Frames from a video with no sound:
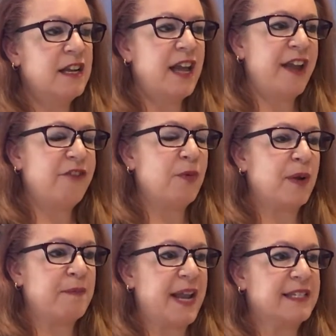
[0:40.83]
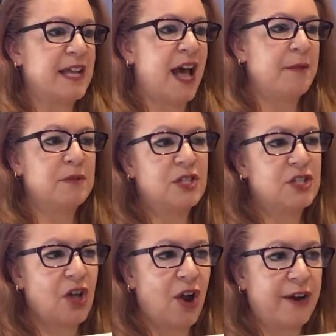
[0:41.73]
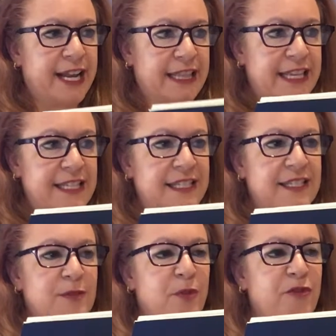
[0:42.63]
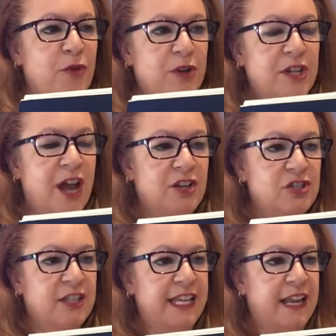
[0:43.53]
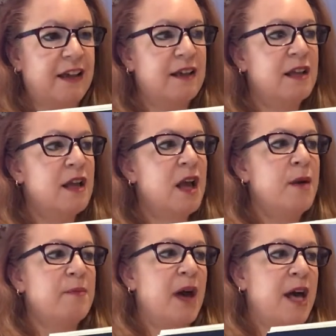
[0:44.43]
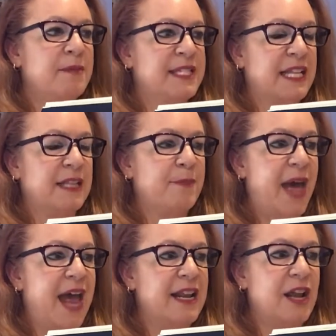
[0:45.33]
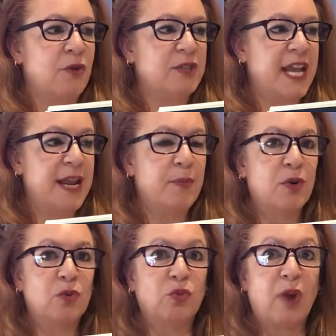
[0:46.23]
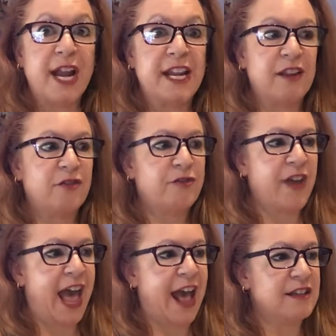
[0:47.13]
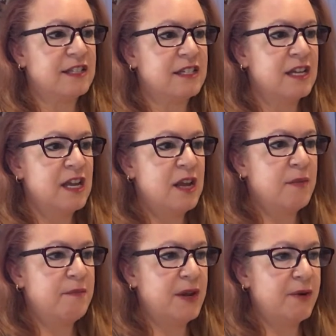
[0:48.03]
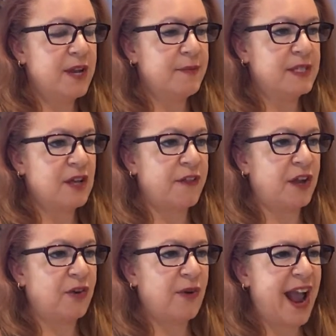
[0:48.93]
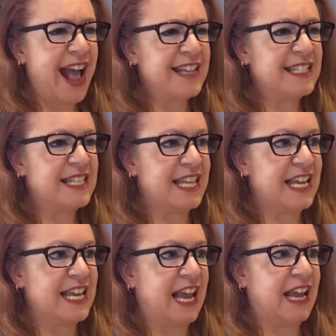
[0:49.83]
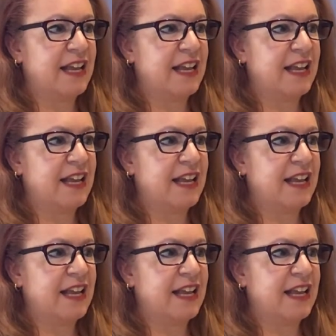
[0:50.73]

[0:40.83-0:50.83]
Everyone makes I'm sorry lists before tashlich. Mom is at the patio table writing fast. Miriam is on the grass thinking.